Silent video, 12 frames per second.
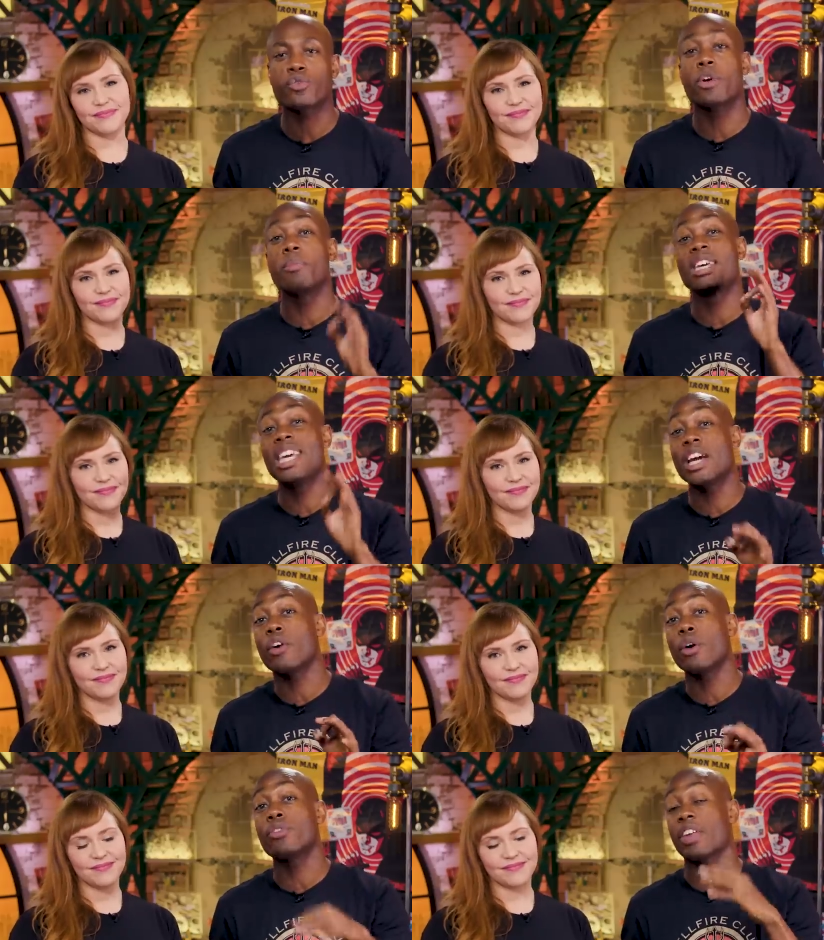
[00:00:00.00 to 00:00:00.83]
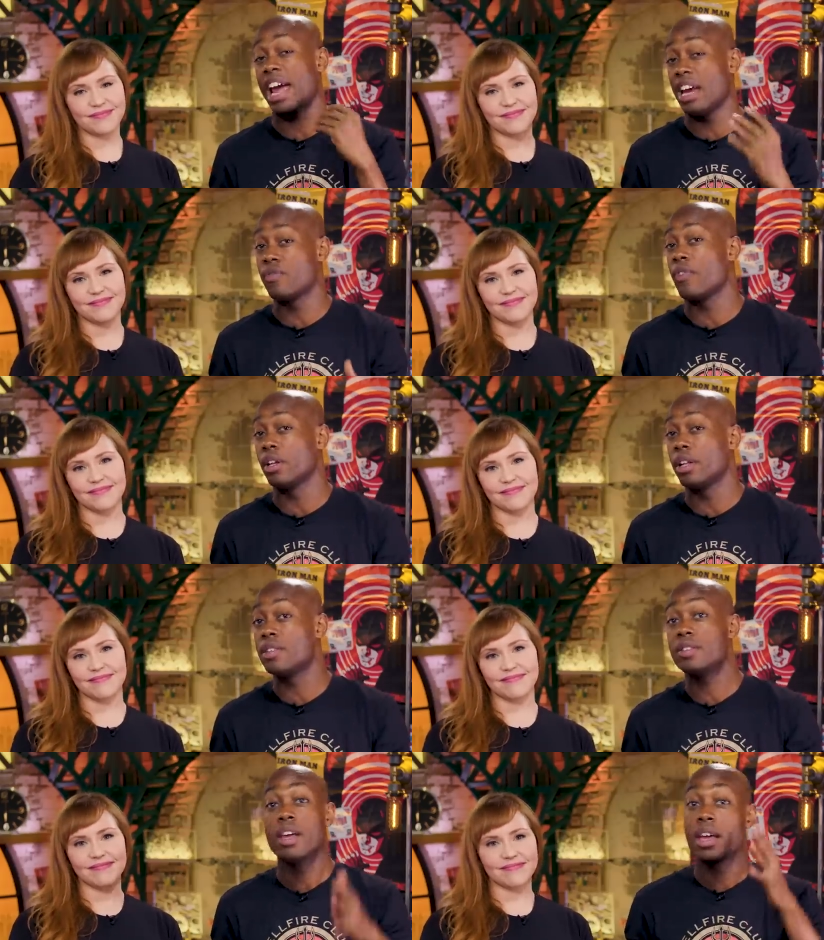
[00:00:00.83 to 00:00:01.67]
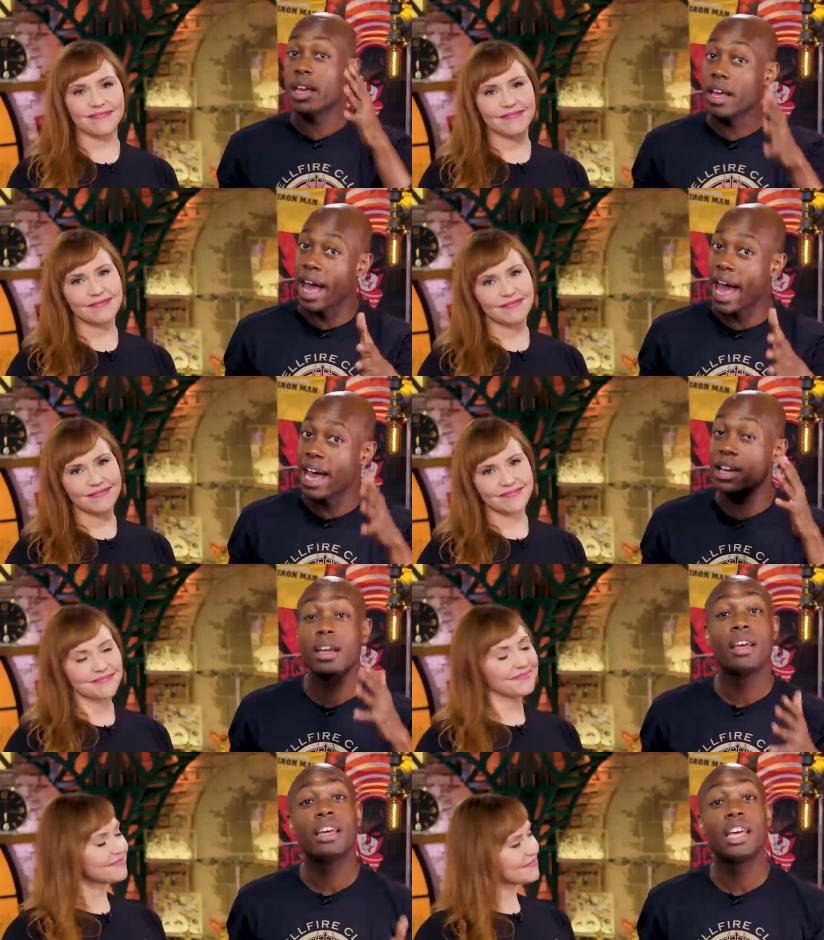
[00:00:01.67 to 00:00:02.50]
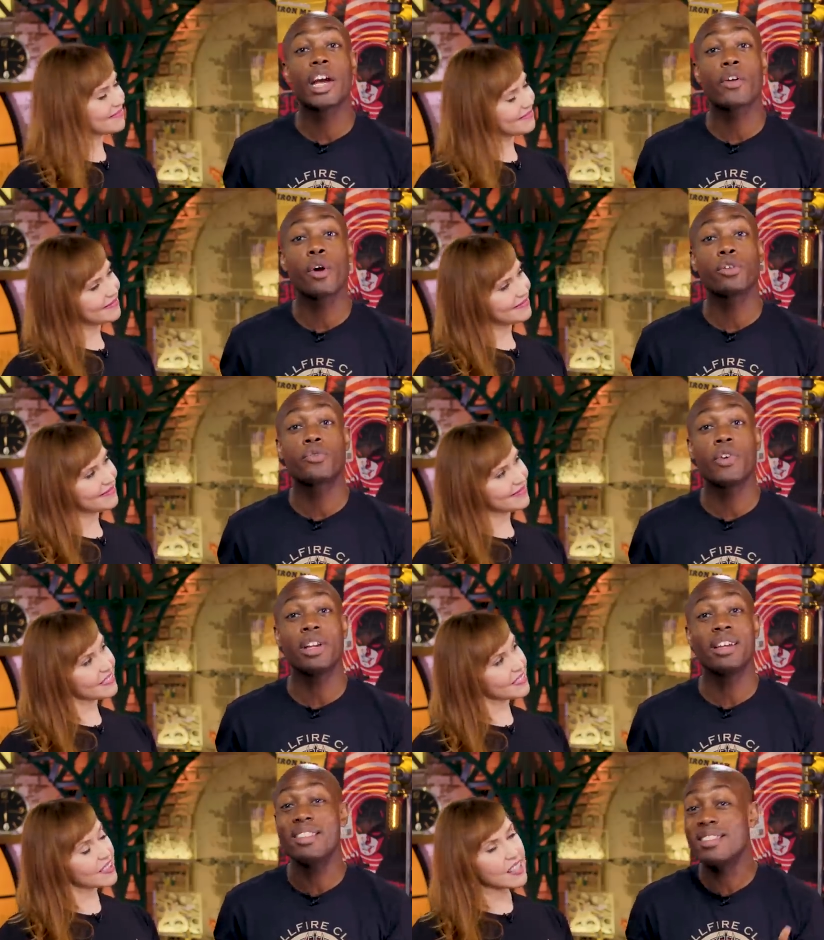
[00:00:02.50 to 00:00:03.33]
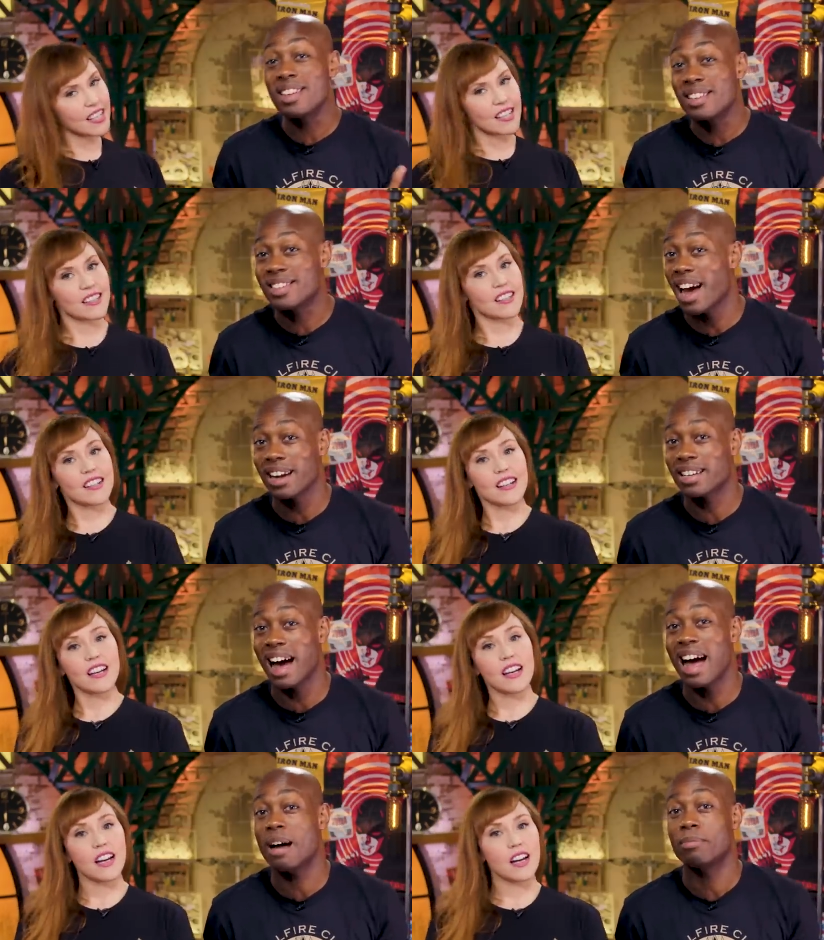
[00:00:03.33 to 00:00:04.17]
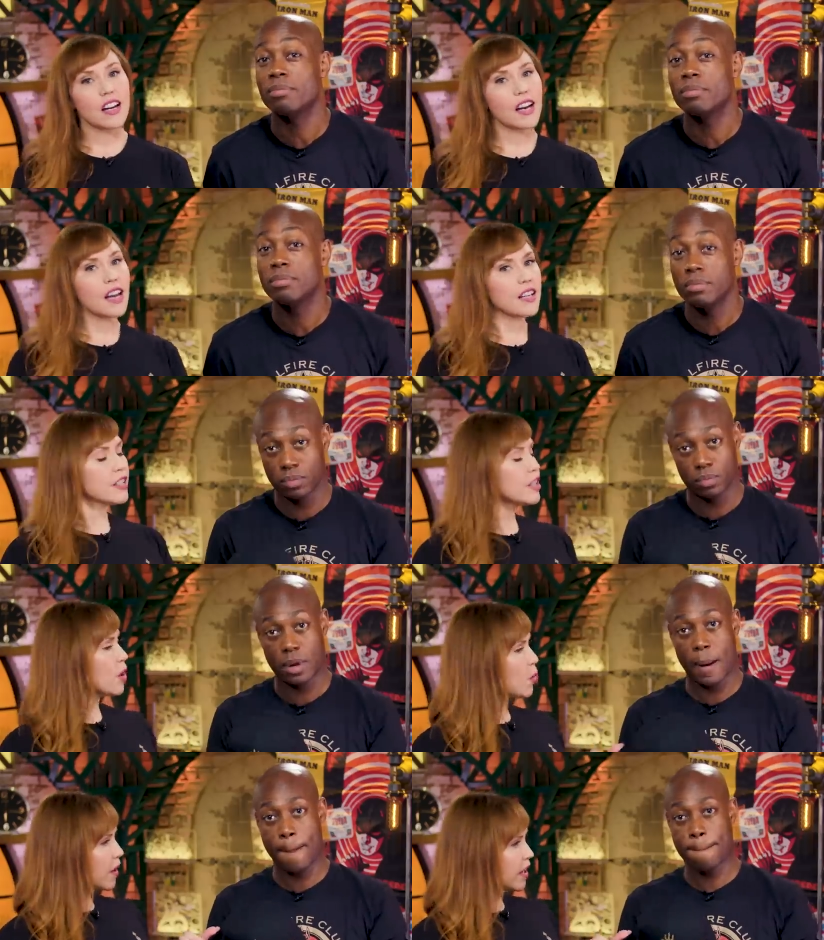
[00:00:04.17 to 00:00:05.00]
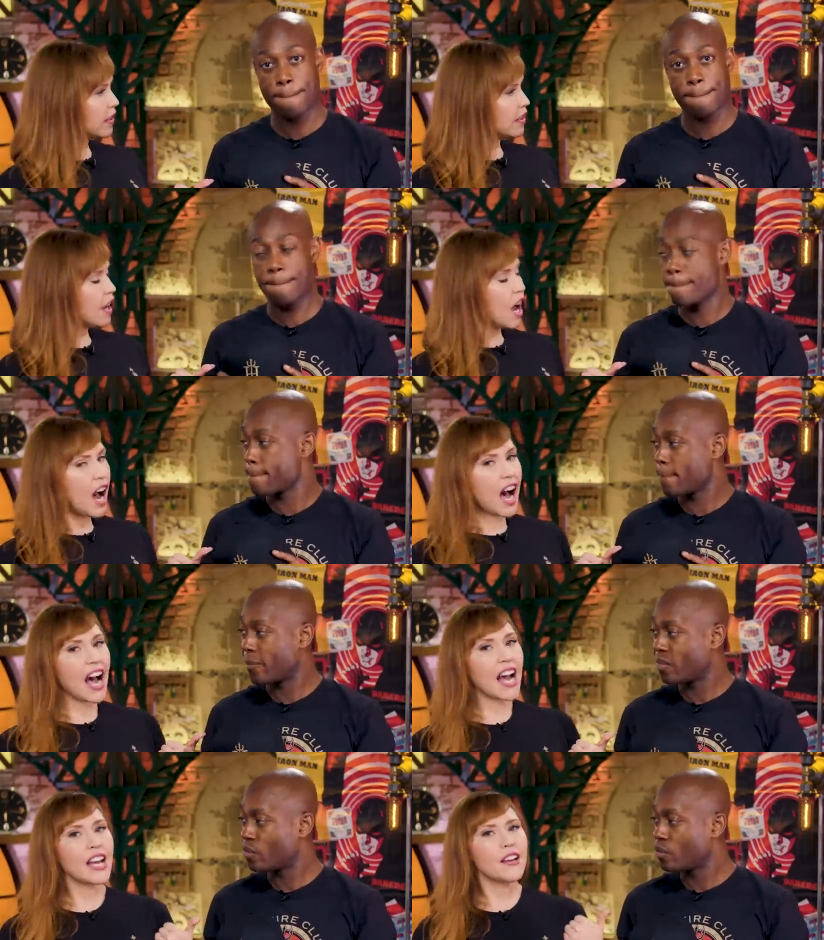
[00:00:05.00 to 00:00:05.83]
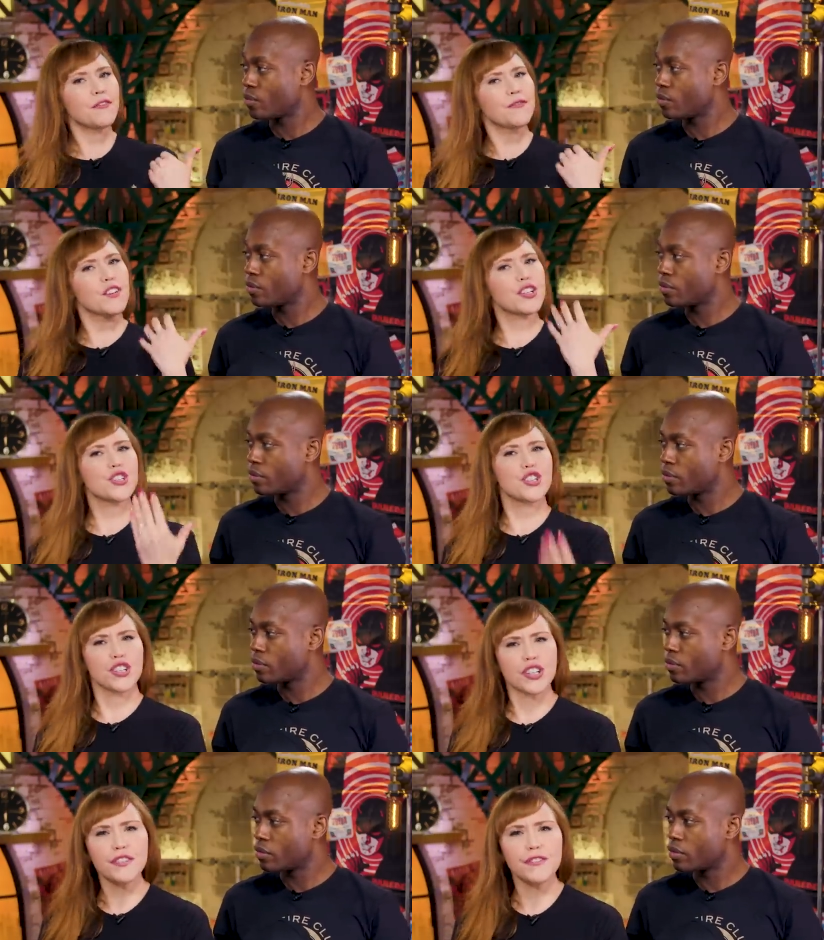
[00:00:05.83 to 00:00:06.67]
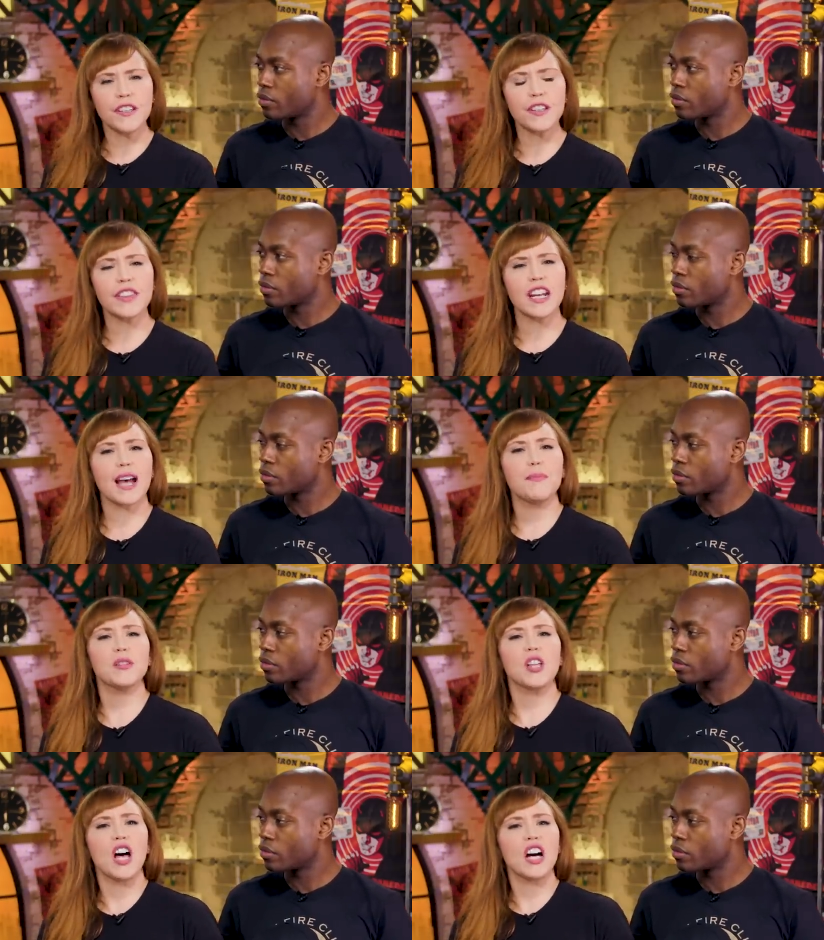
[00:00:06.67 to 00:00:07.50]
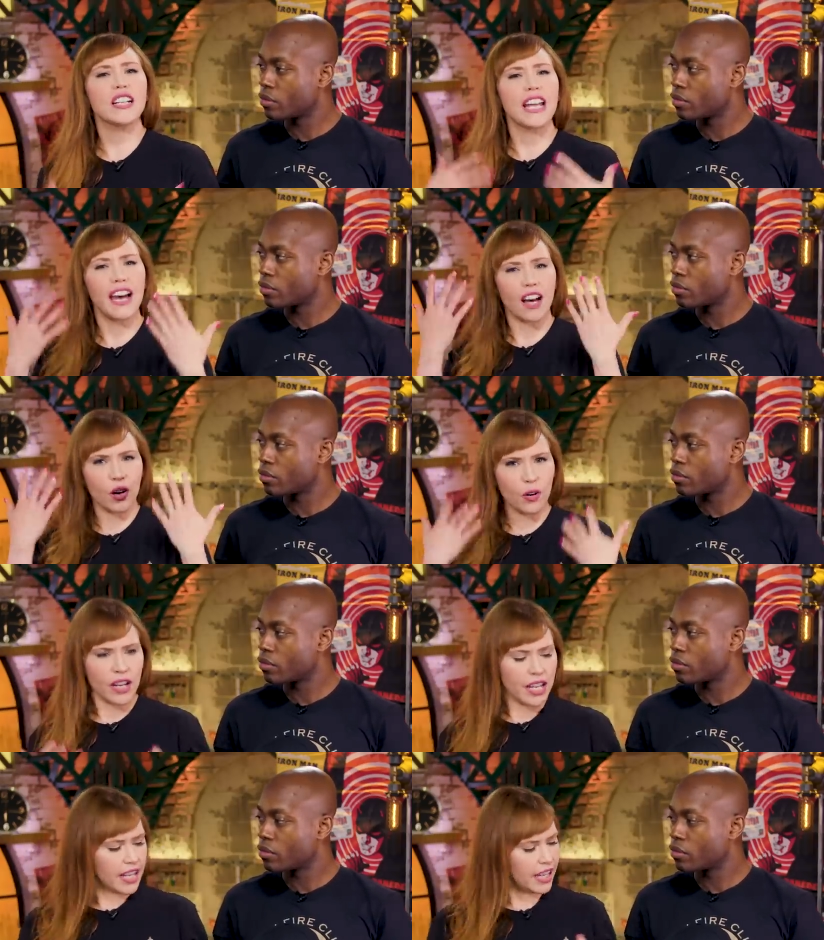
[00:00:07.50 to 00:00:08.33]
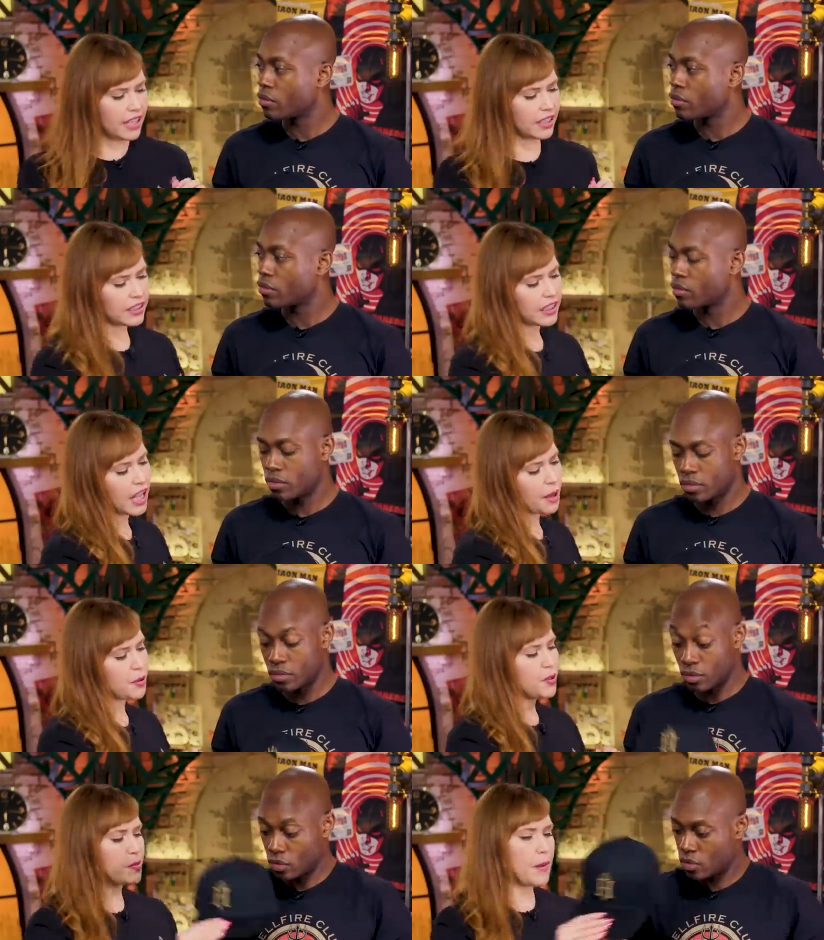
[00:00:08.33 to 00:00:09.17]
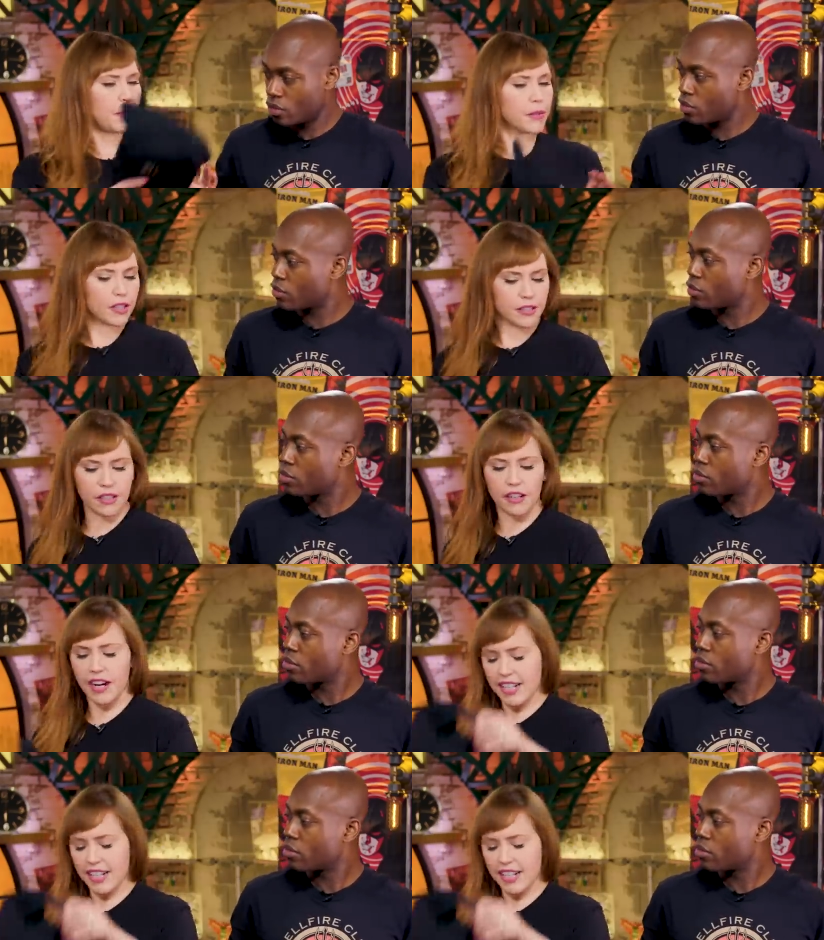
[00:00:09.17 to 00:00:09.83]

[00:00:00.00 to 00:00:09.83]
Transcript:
Speaker 1: from Heroes and Villains at heroes villains dot com.
Speaker 2: Uh, you know what? I for sure feel that I belong now in a club whose members are